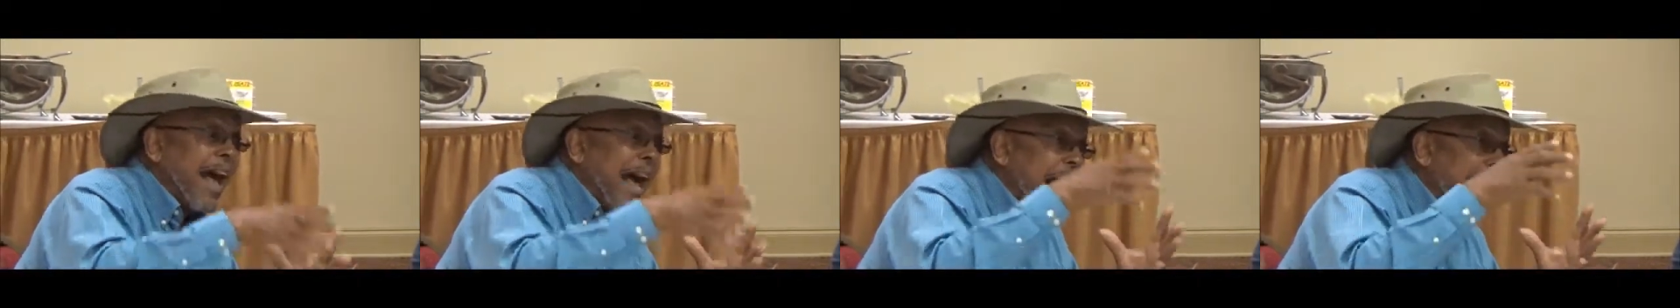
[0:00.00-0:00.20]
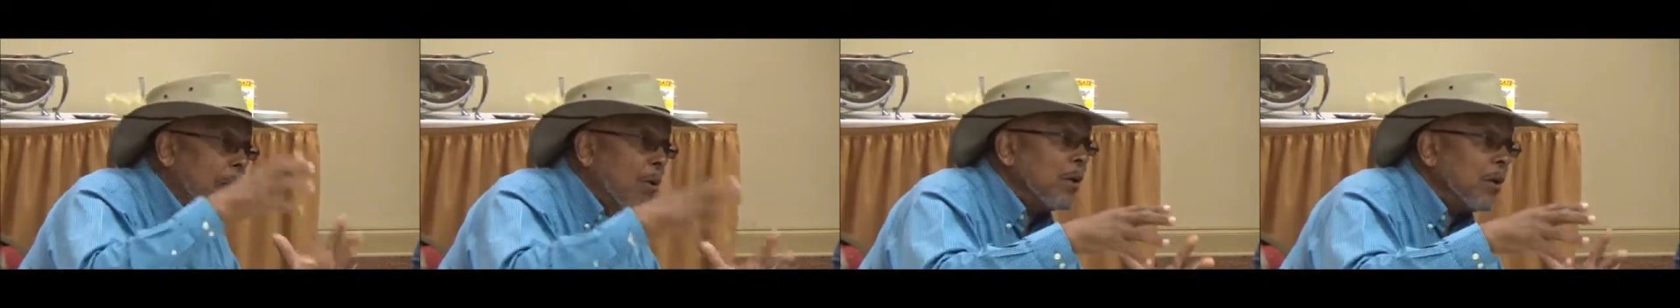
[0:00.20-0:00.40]

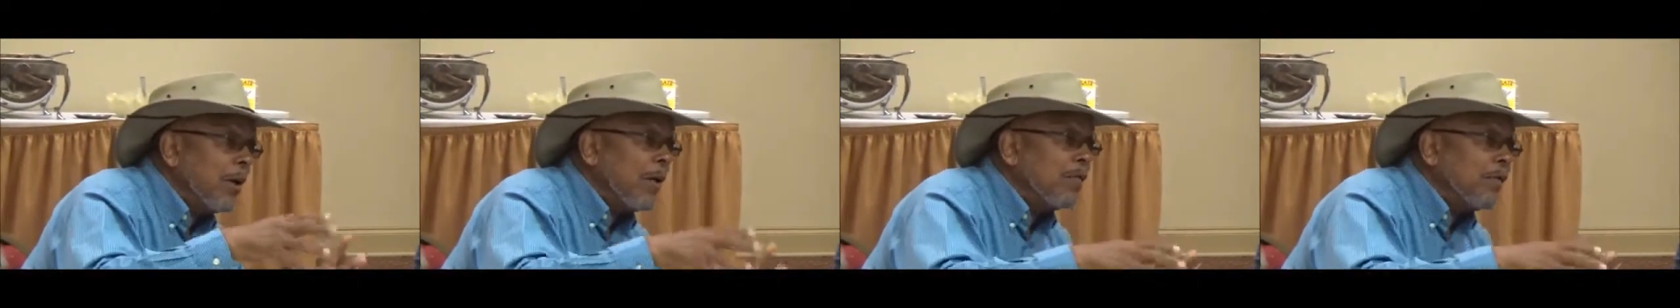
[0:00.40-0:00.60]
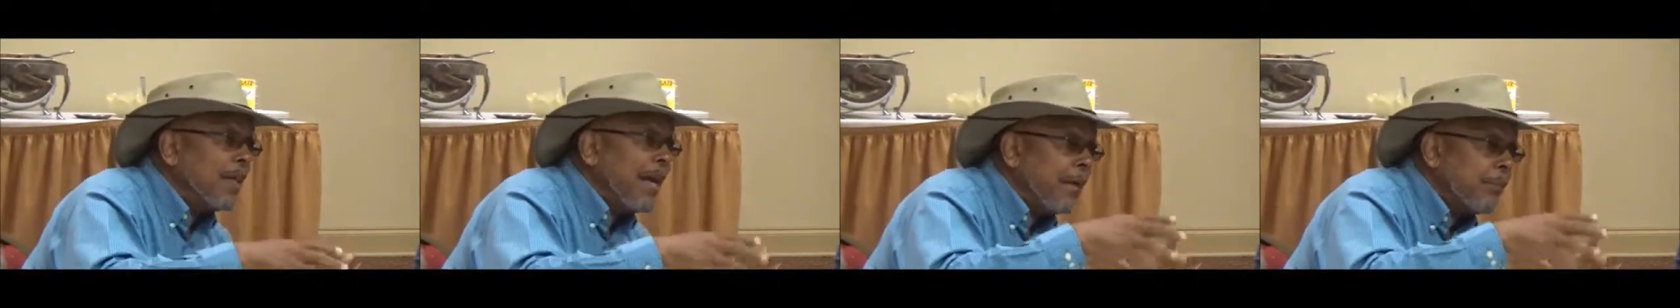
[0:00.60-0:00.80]
out
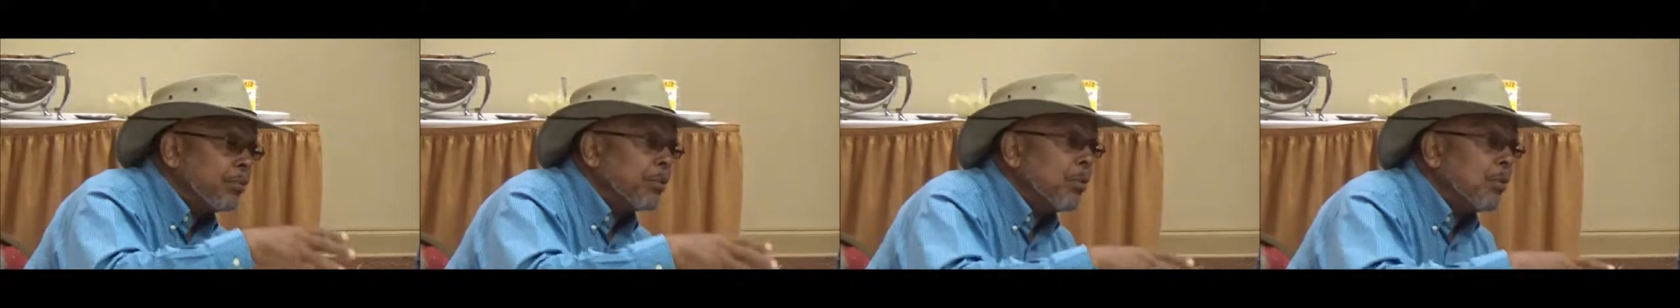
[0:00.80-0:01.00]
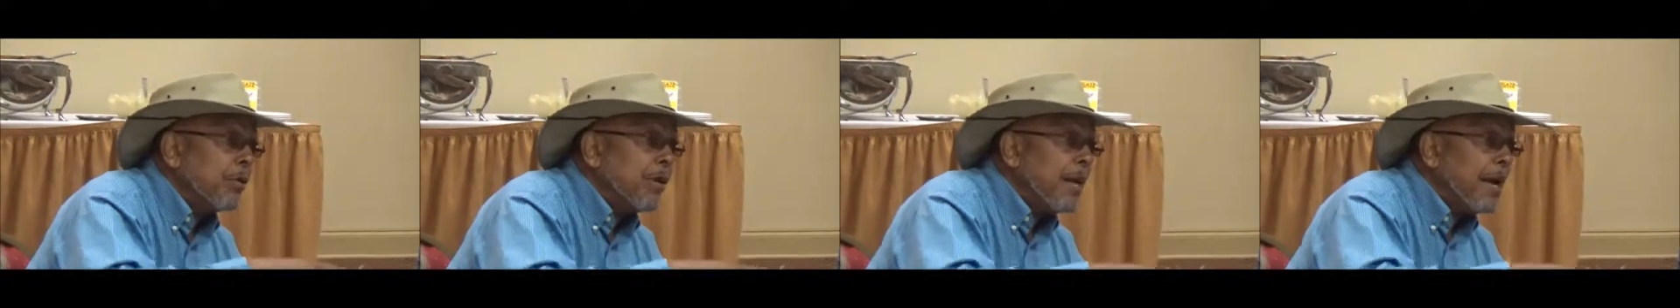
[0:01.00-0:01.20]
of that
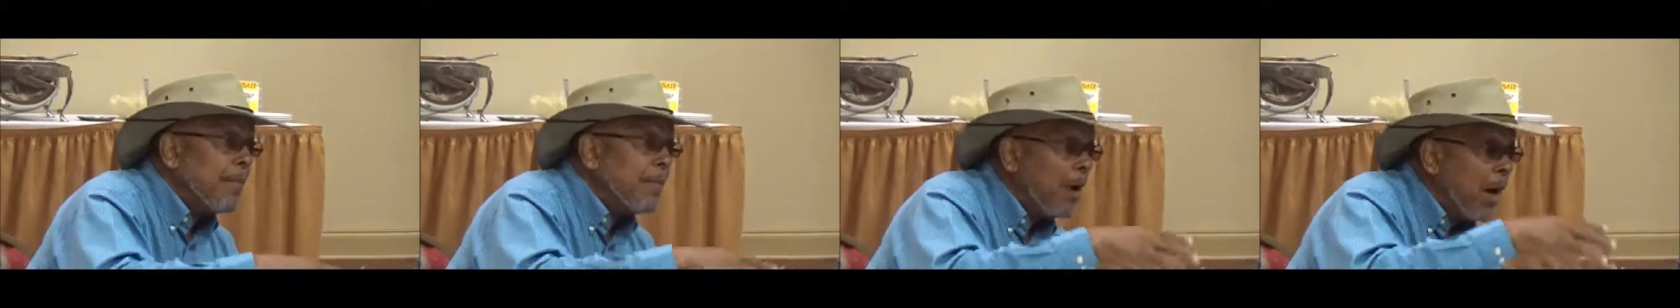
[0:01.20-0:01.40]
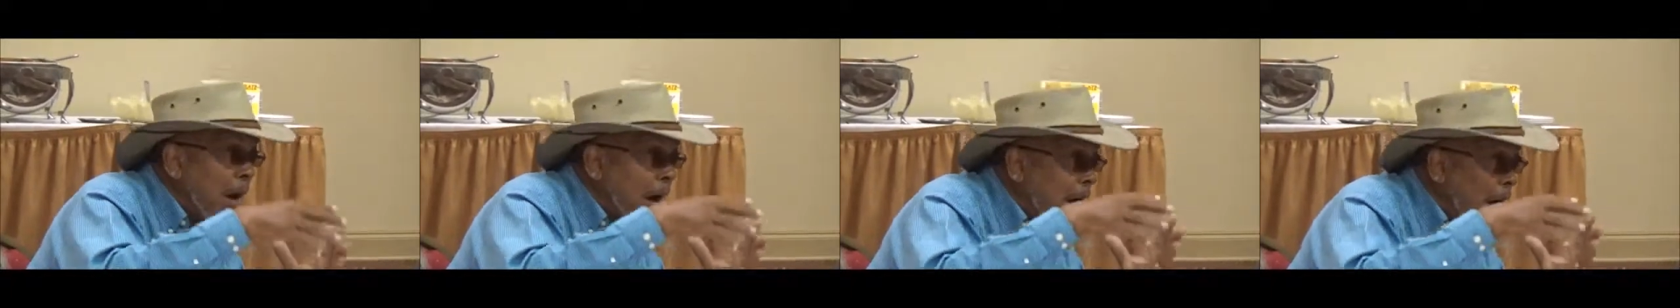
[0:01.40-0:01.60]

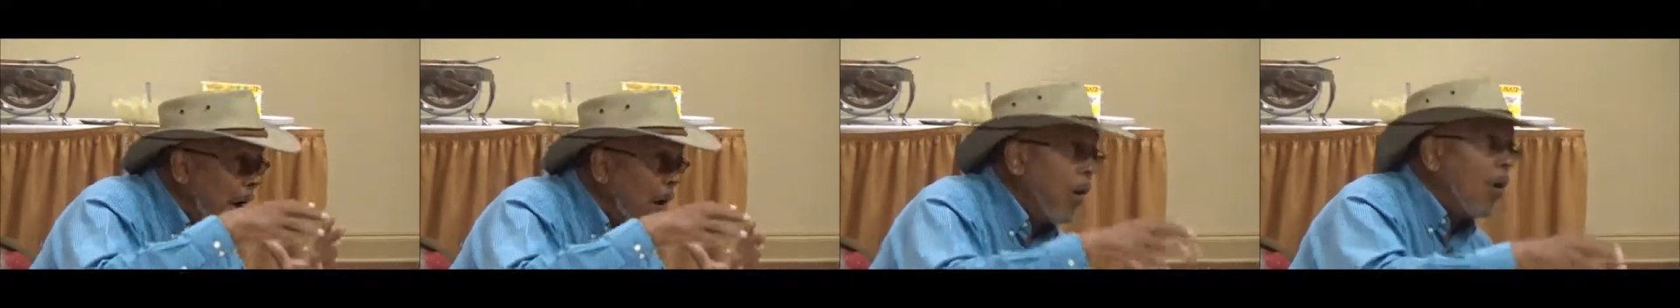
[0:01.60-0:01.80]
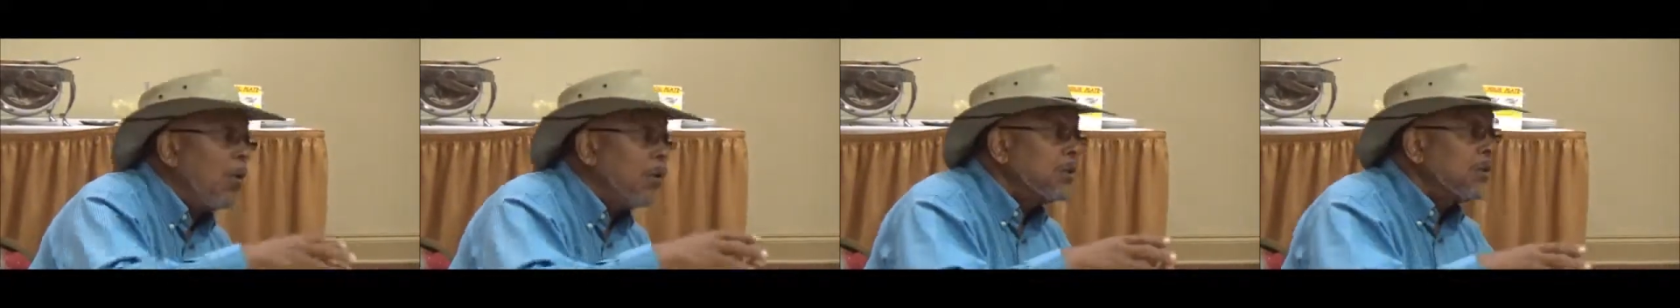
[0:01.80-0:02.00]
program
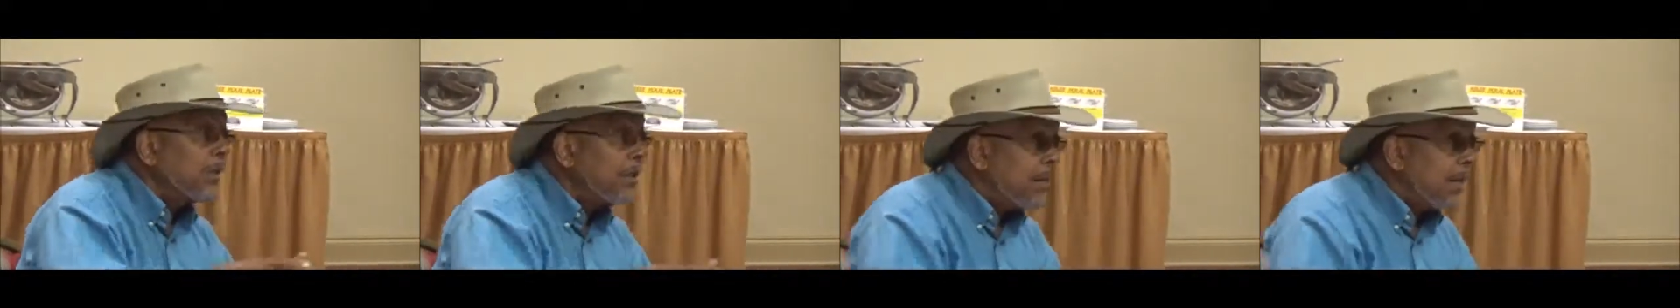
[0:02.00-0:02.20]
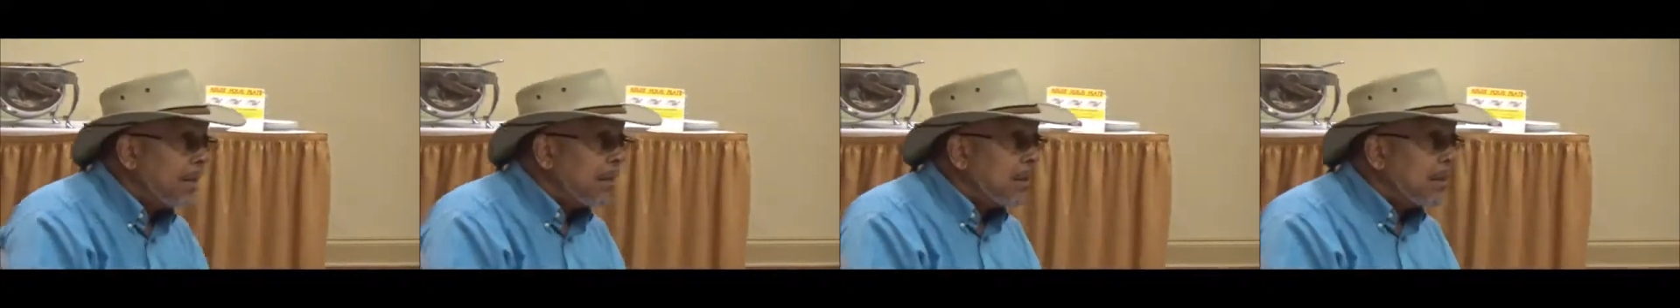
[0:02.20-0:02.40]

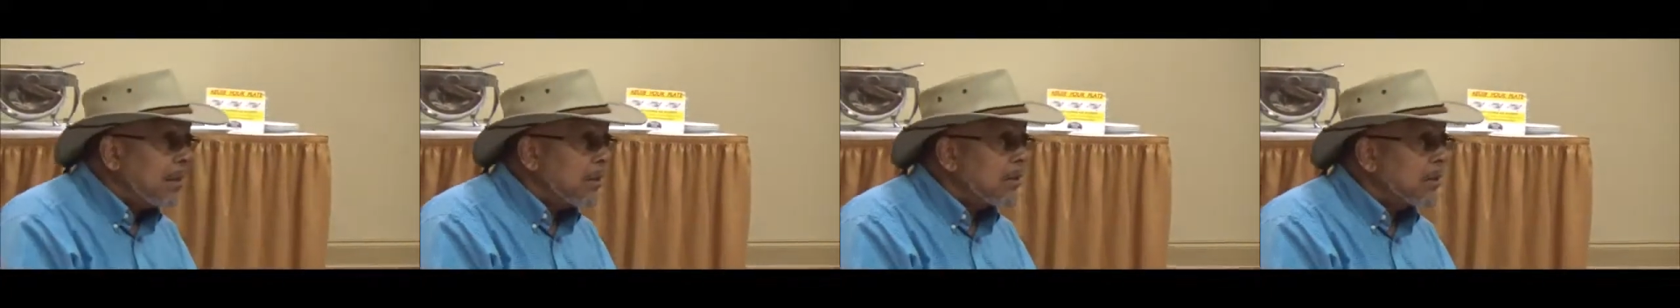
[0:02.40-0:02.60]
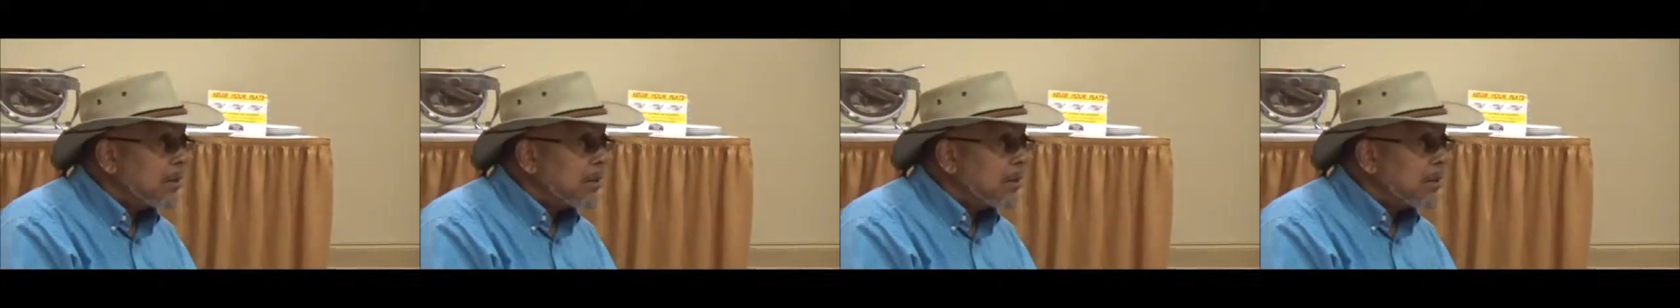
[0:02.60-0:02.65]
altogether